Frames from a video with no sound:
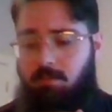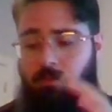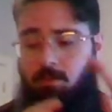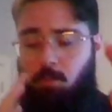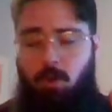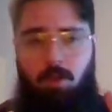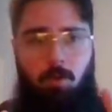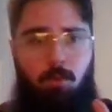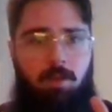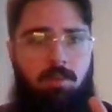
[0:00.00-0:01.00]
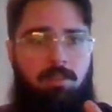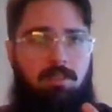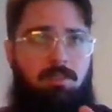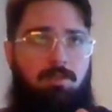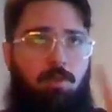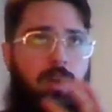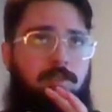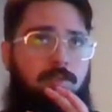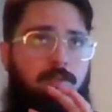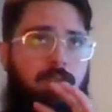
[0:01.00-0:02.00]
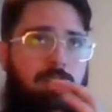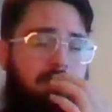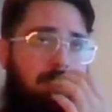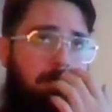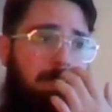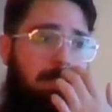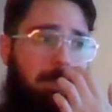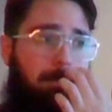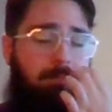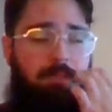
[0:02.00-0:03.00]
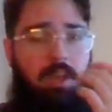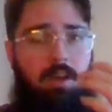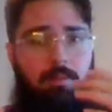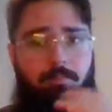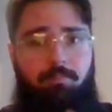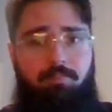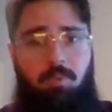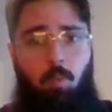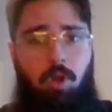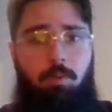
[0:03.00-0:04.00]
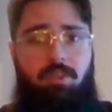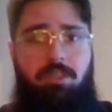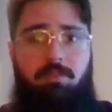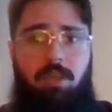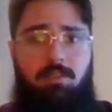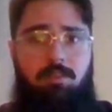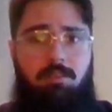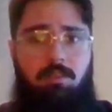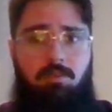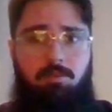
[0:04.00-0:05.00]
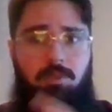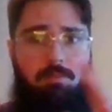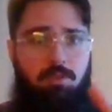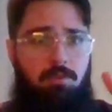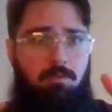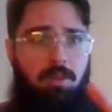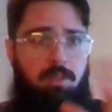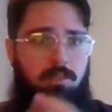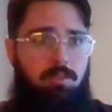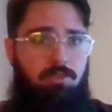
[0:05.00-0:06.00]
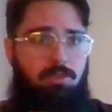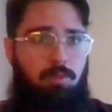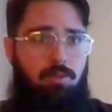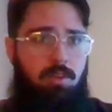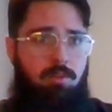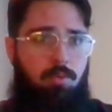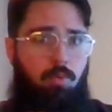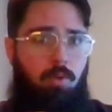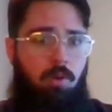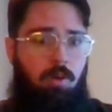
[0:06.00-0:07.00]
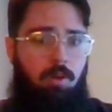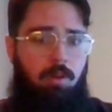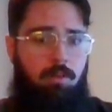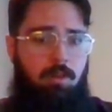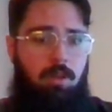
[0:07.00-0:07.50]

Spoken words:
you want to always try to, at least in the beginning, work with these phases and use them to your advantage so that you are